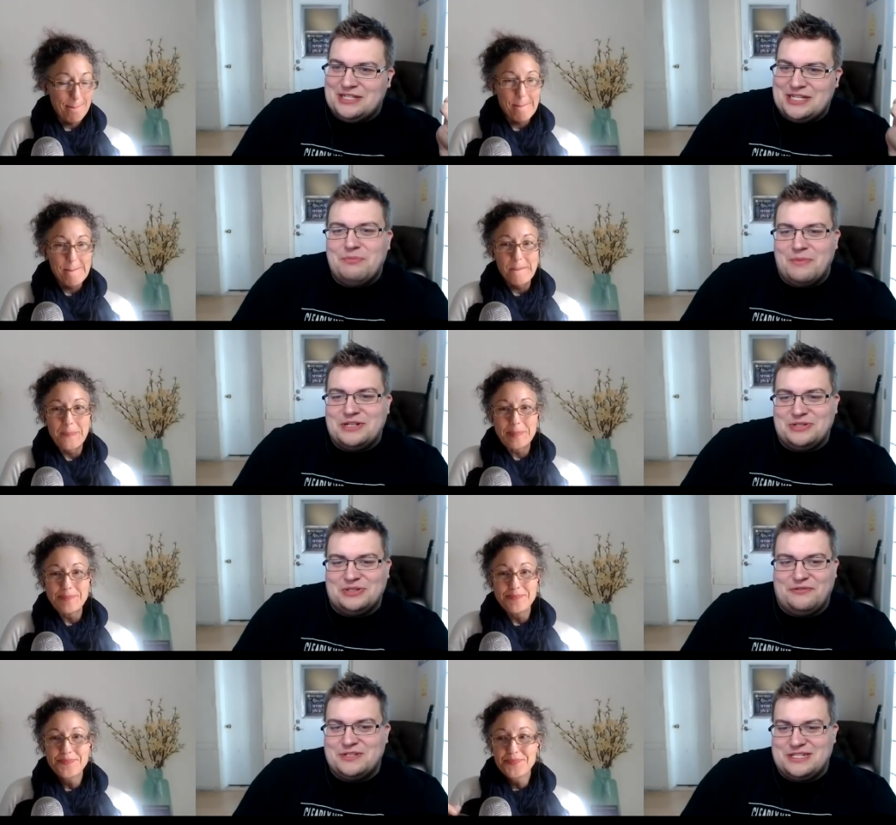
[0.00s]
Speaker 1: temperamental
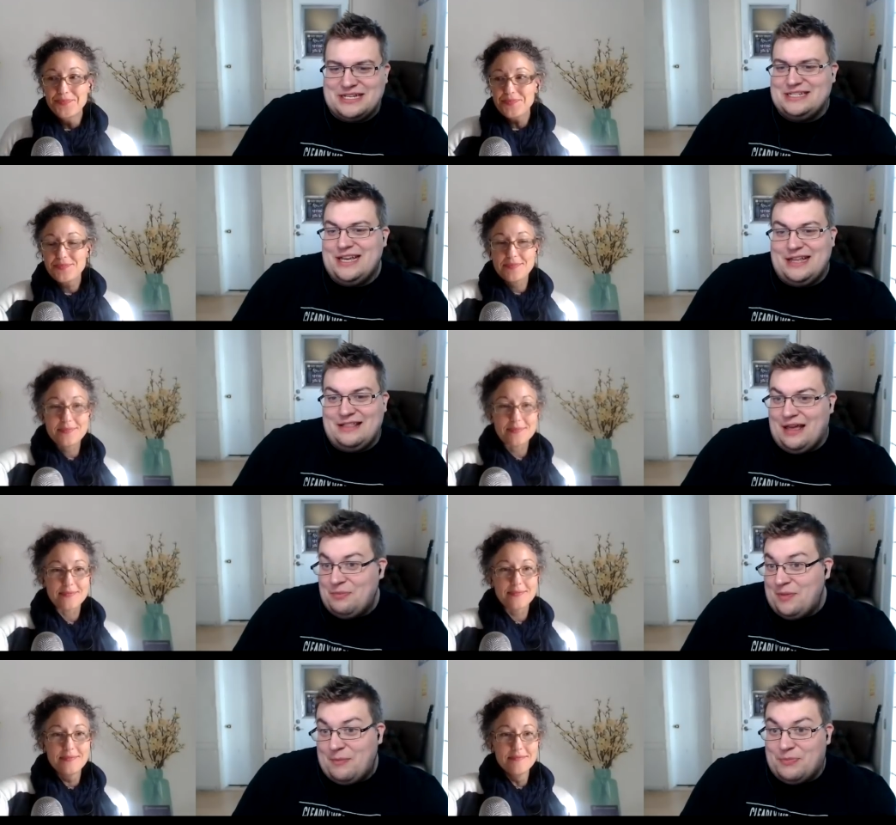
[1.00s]
differences and
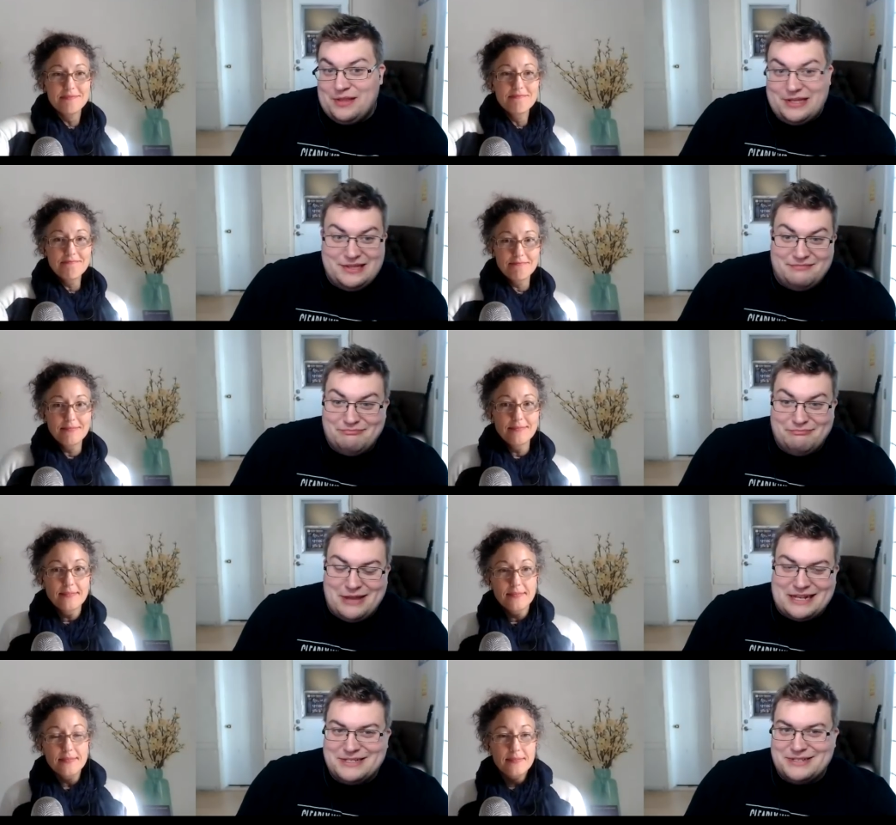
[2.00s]
and, and
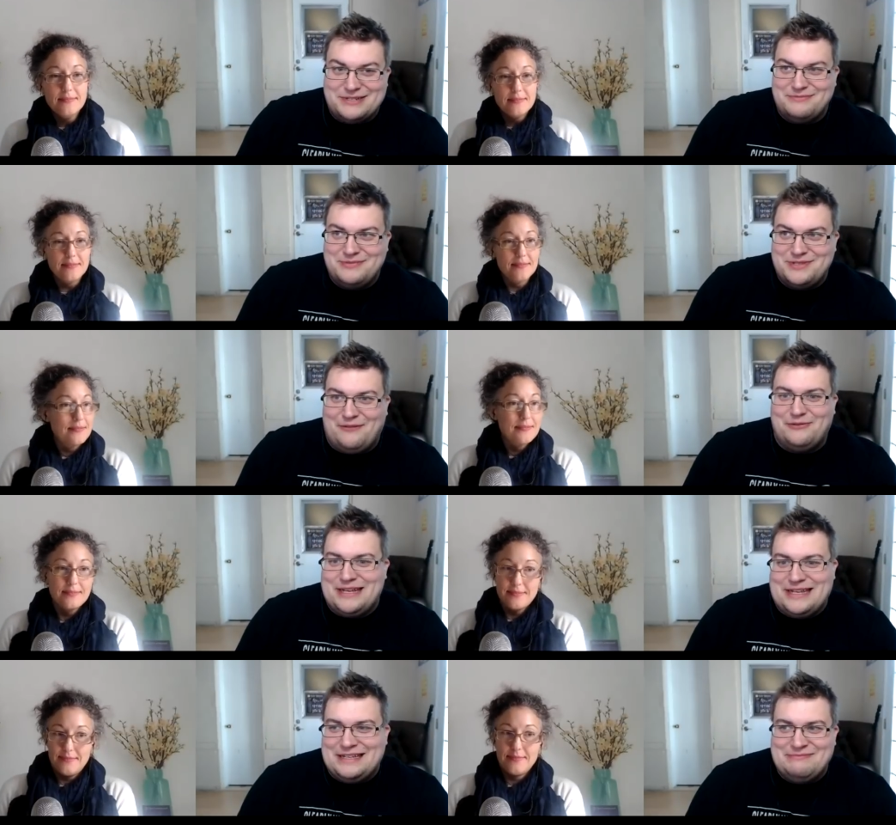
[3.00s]
that's
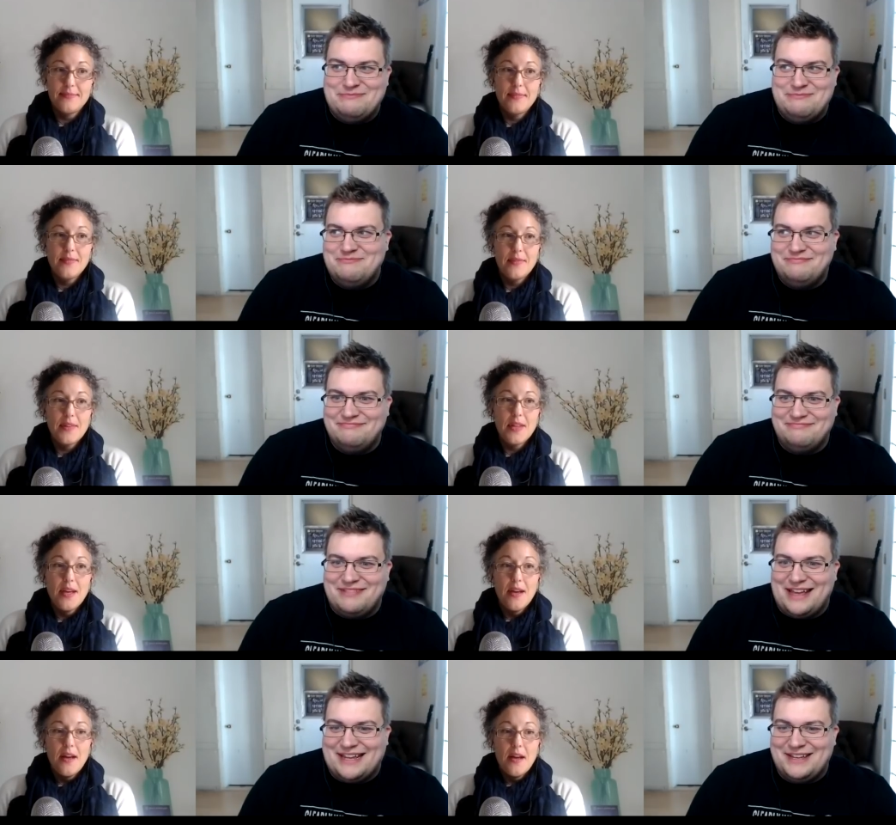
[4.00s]
definitely
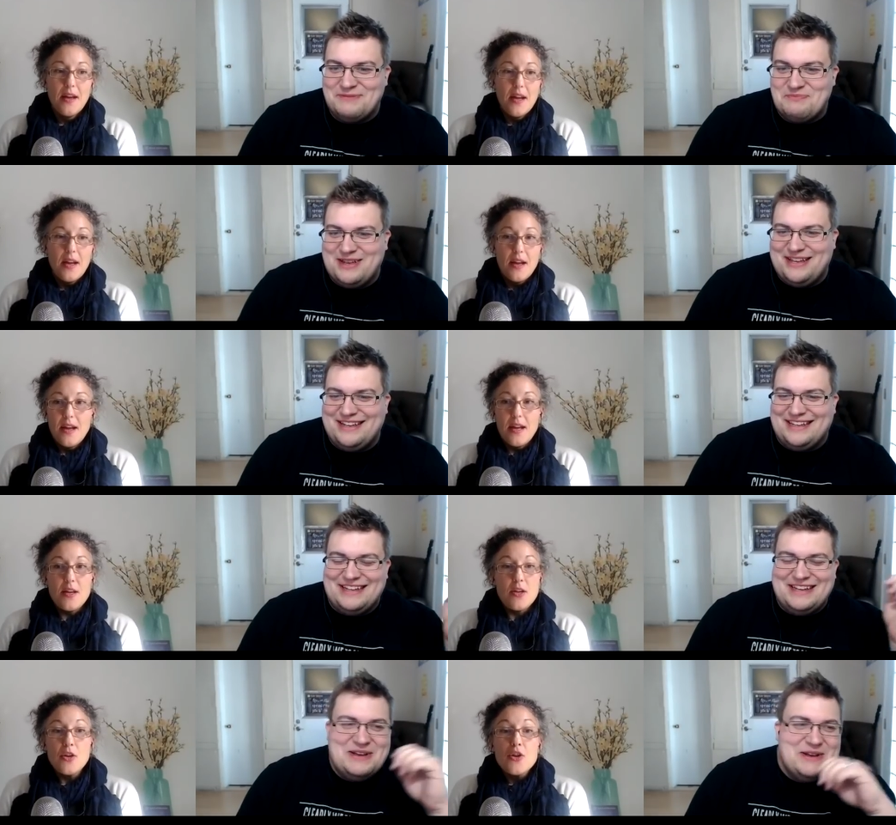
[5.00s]
like
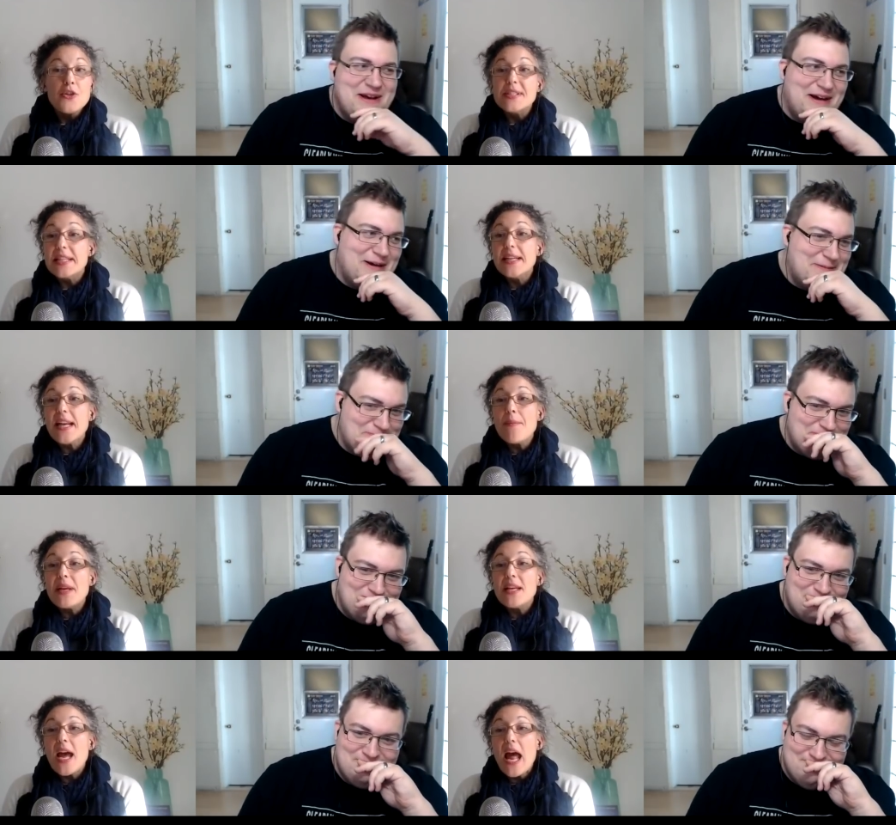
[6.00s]
Speaker 2: you see it uh, i
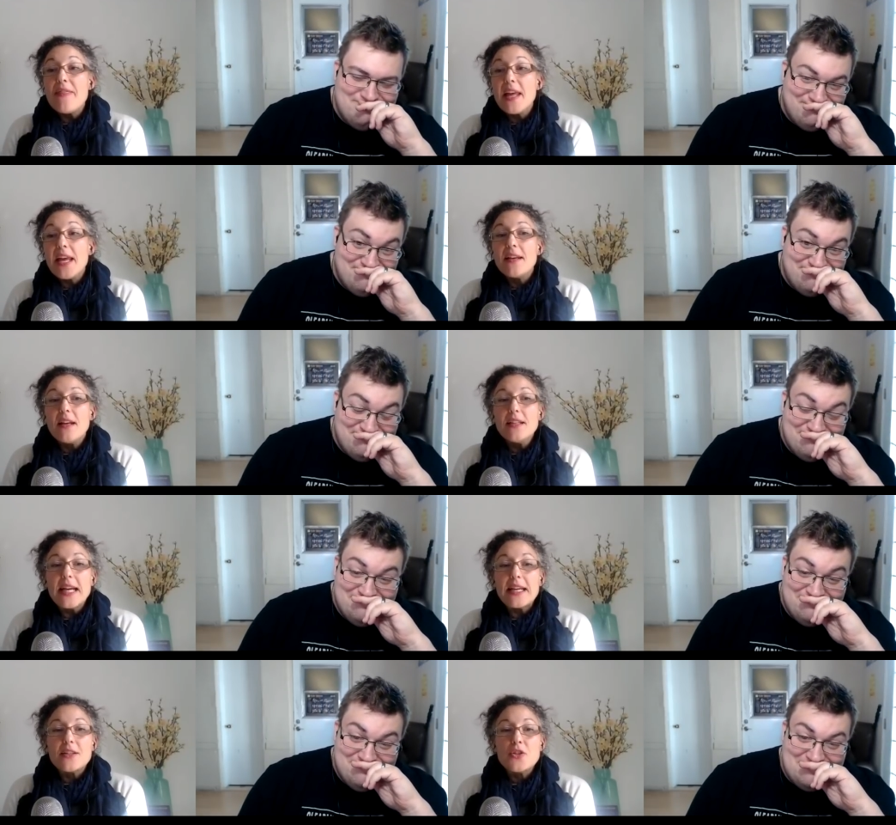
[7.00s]
mean and then
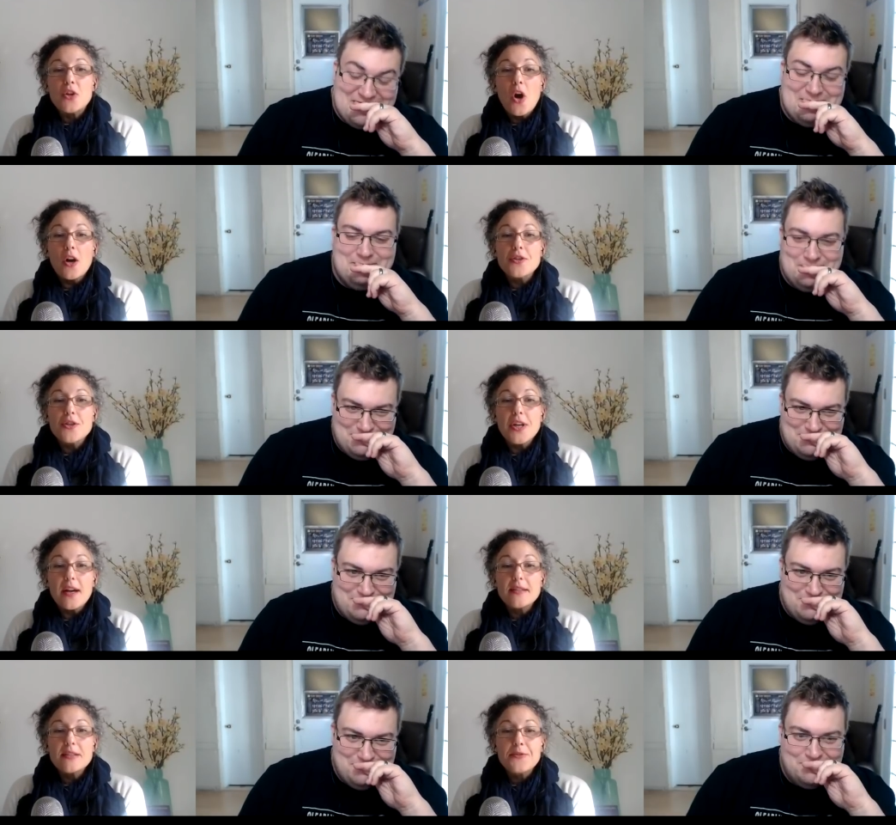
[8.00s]
like to
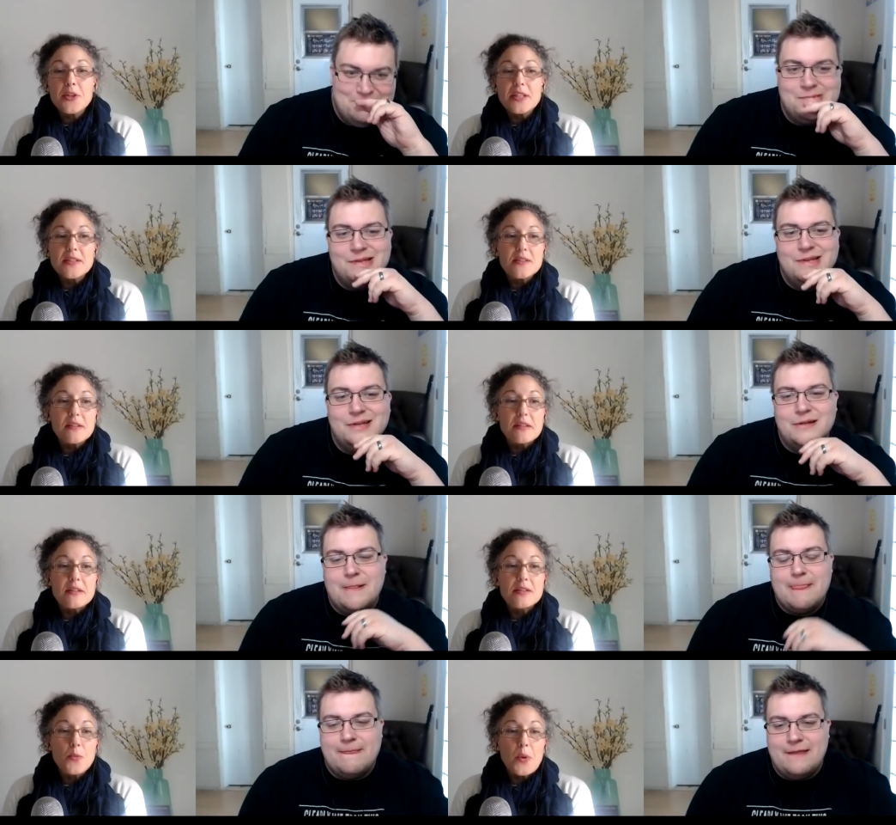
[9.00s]
contrast for
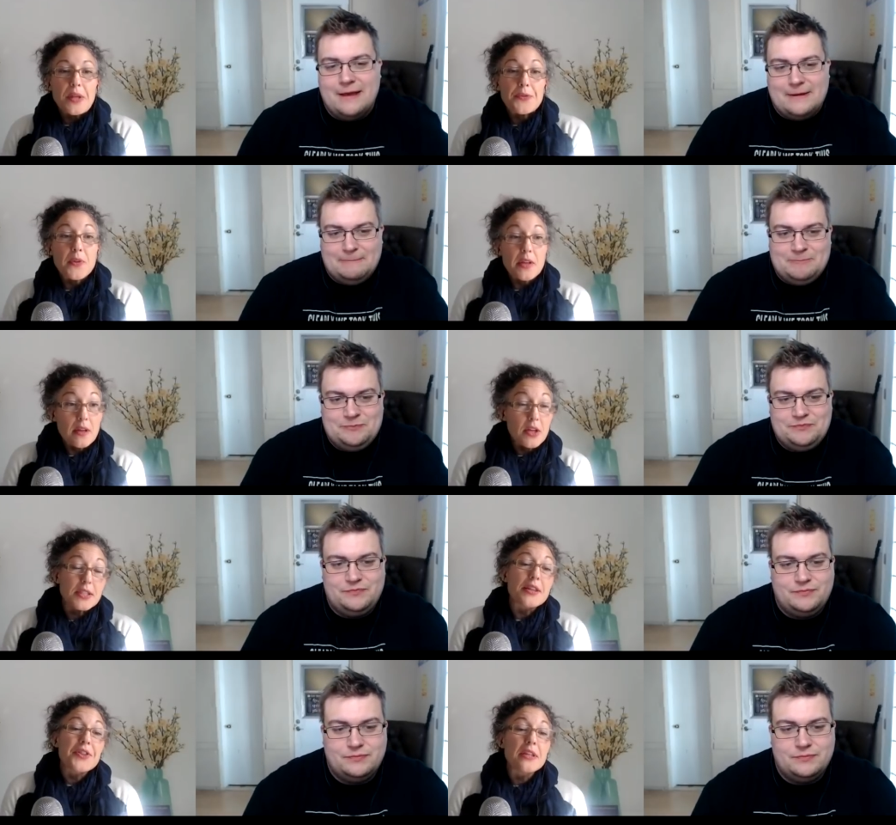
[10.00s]
instance with because yeah. i
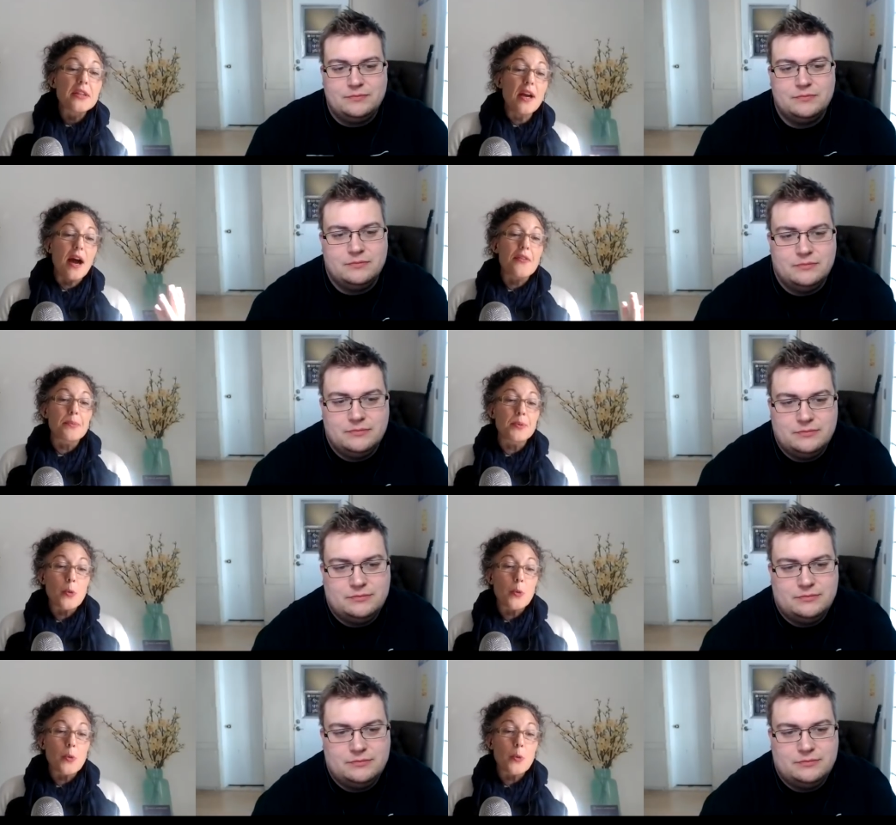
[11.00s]
think the uh, the blog